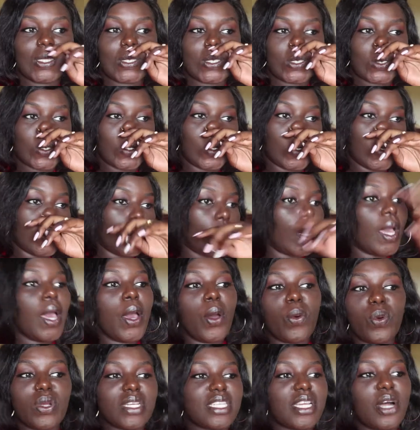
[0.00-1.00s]
So
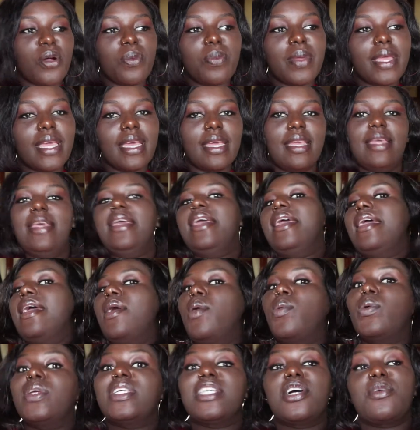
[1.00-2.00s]
we shall be,
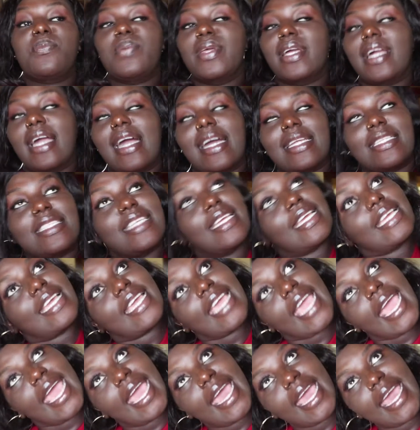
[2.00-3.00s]
we shall be cutting
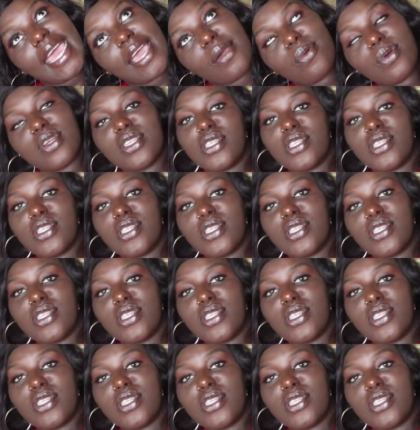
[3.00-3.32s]
cake.